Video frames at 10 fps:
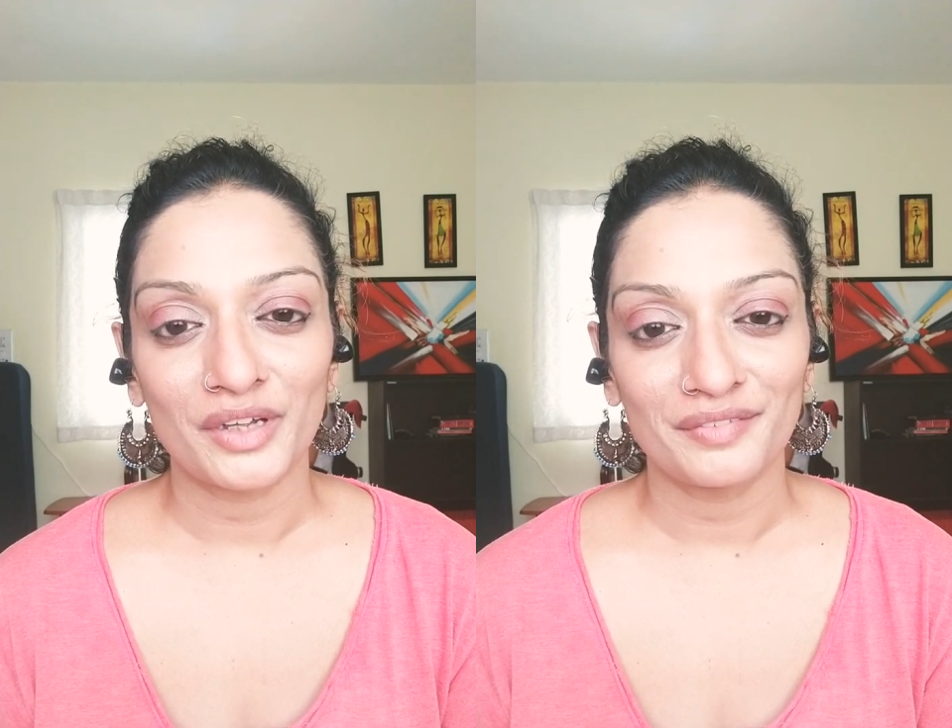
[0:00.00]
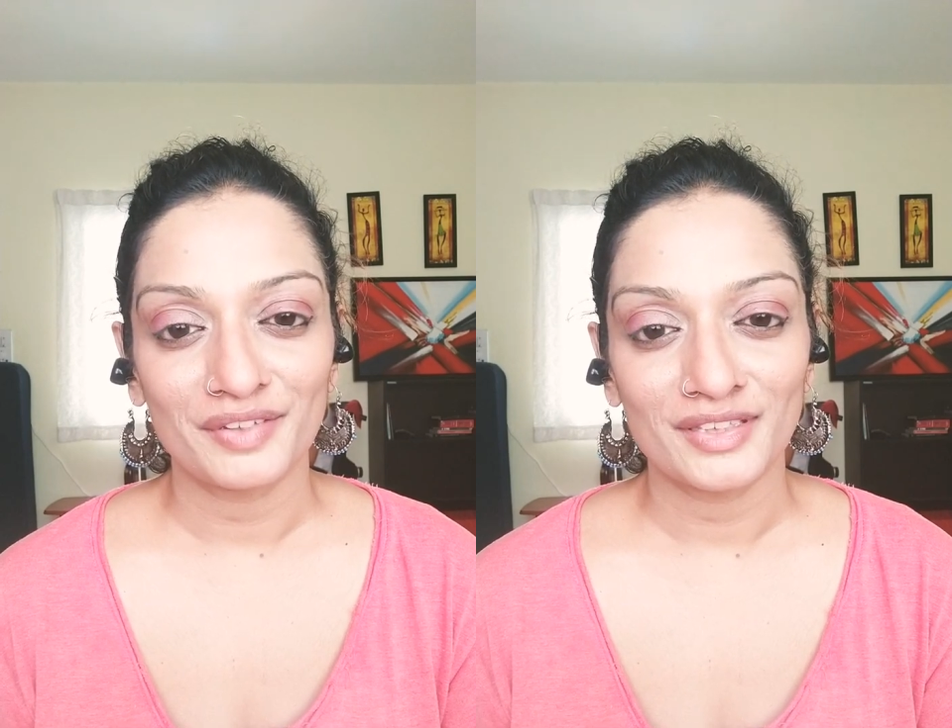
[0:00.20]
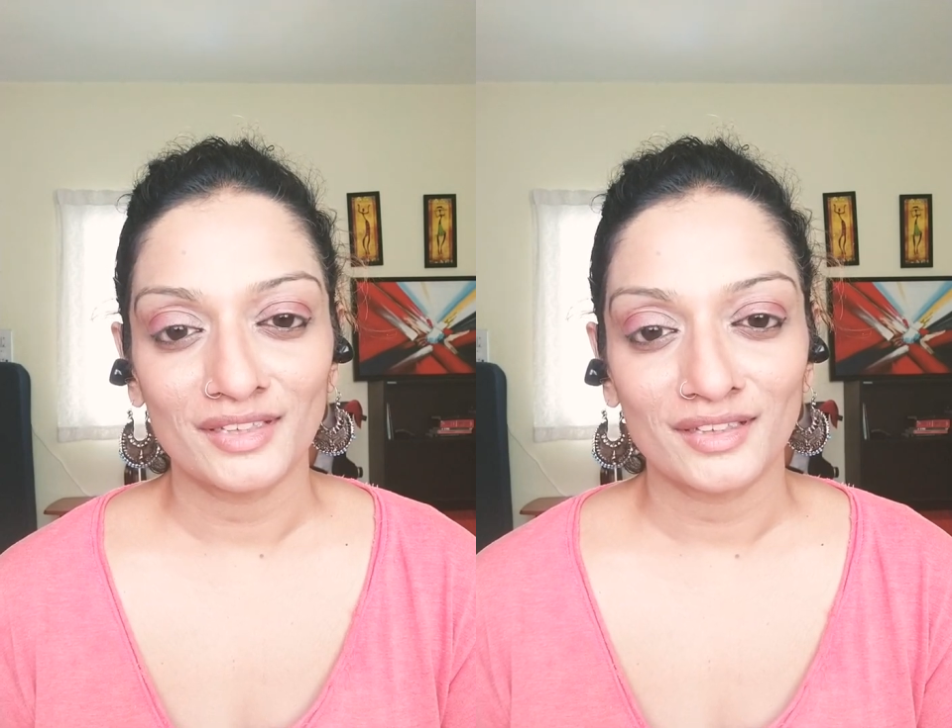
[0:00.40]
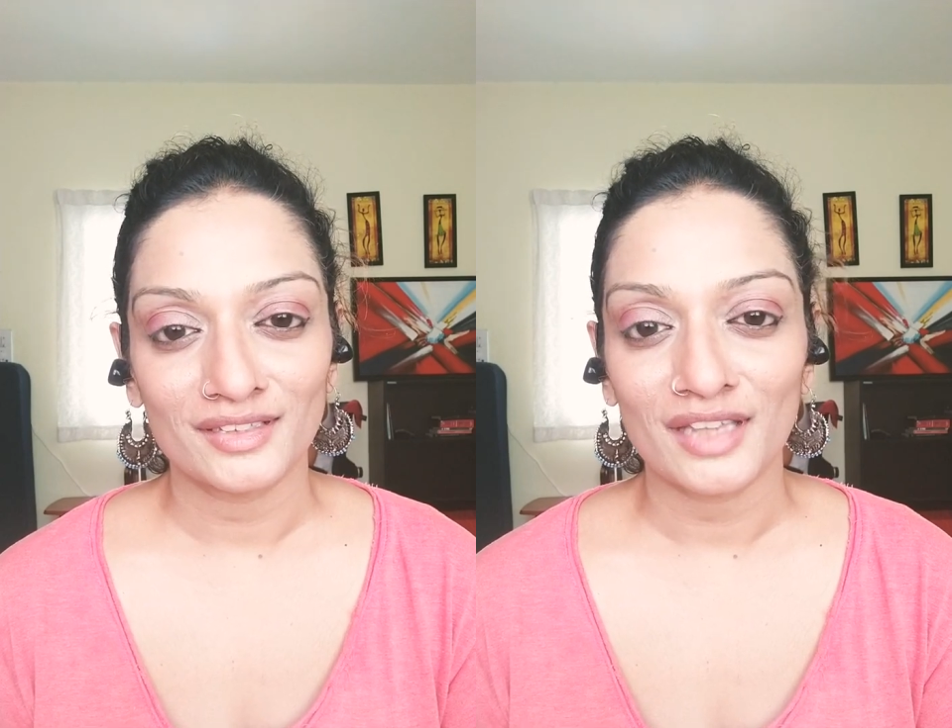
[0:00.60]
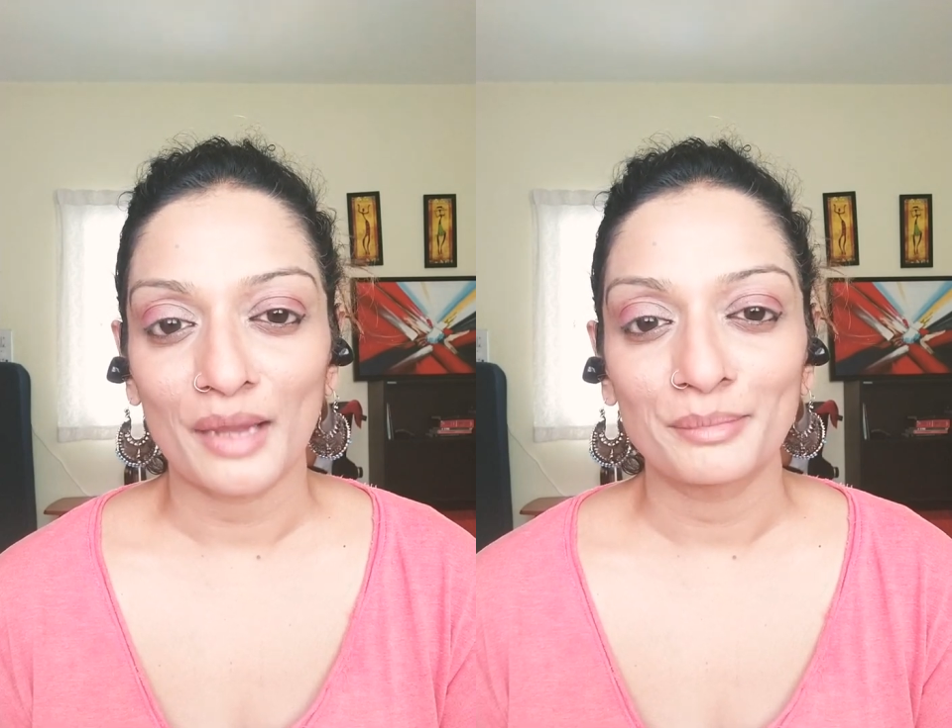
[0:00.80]
everything
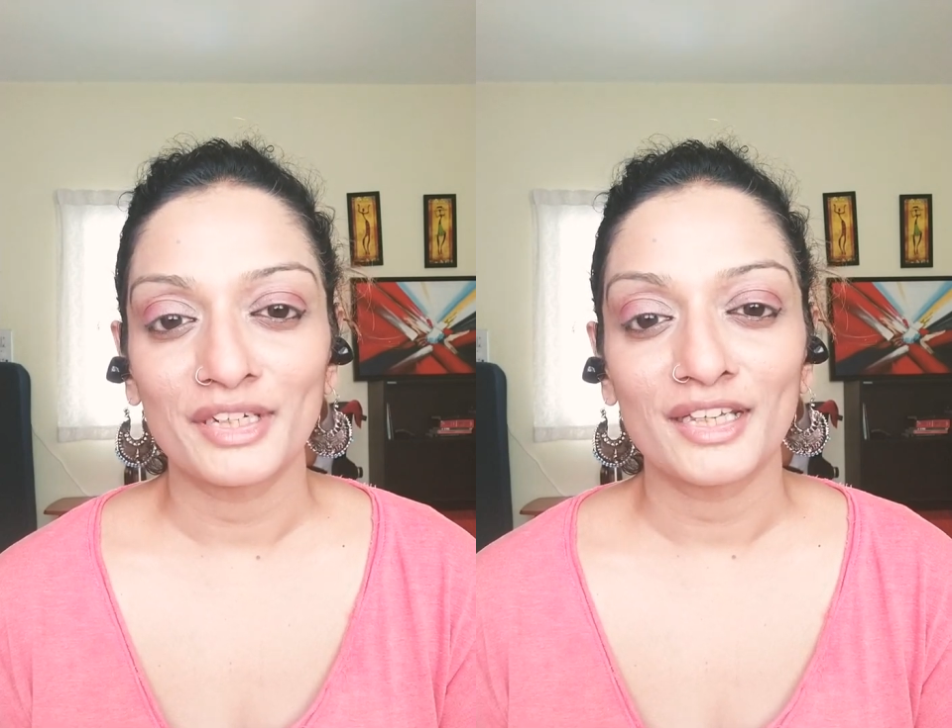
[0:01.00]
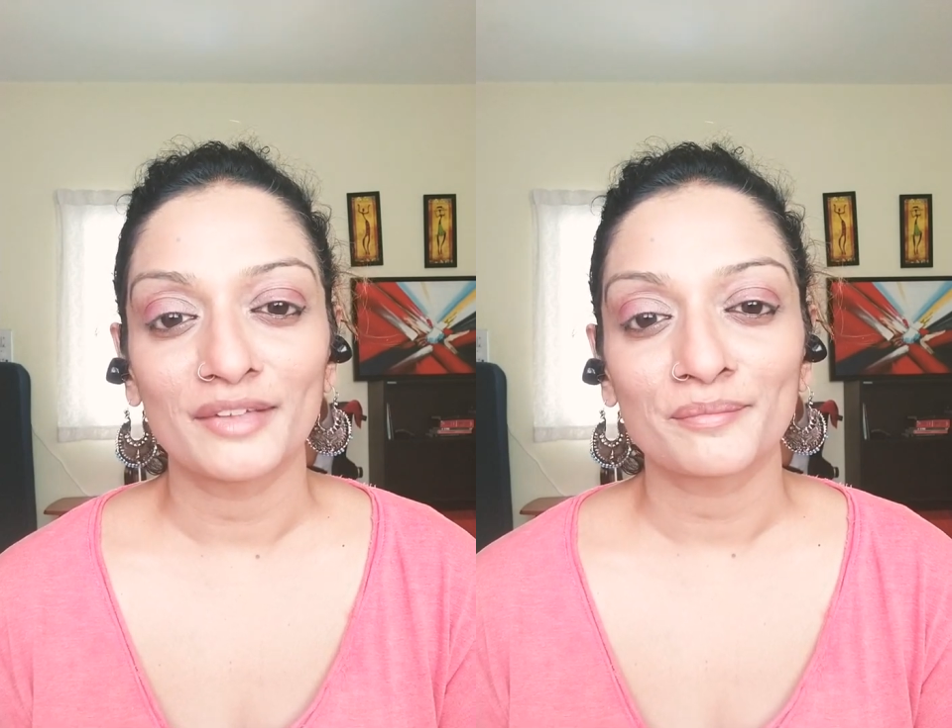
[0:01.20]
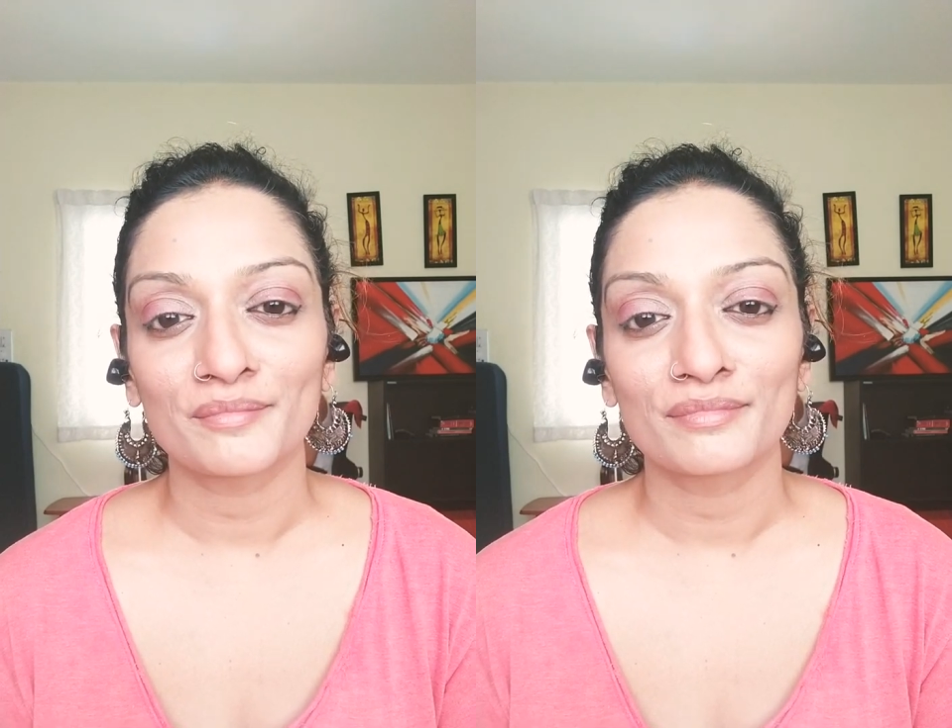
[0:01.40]
that's happening?